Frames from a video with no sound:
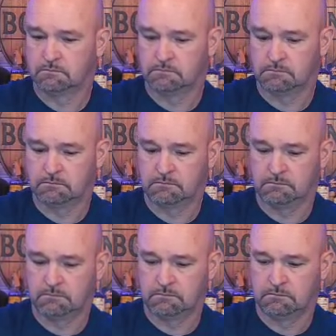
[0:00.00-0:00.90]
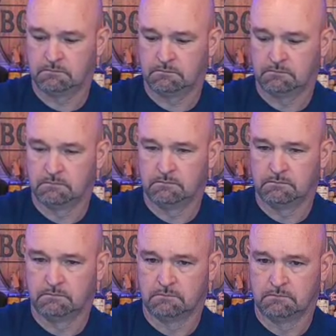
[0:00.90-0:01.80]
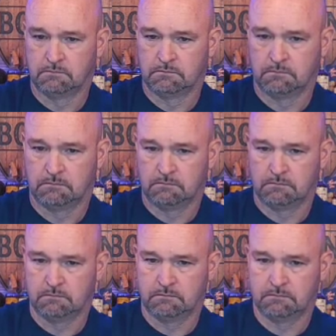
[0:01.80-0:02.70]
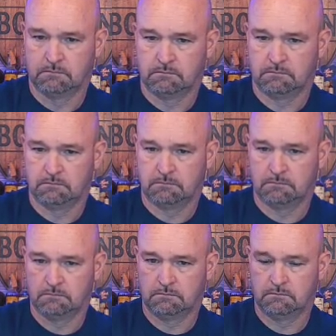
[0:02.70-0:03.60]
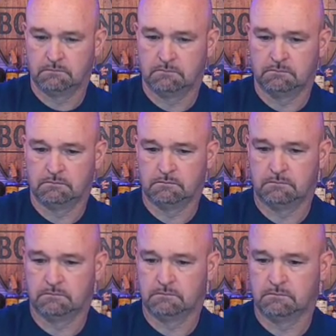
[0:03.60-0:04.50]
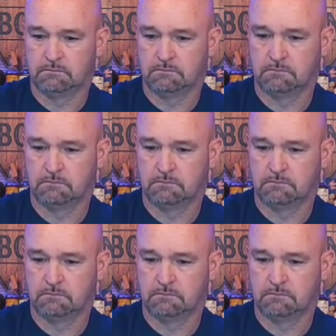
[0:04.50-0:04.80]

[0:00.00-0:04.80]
The person shown says nothing.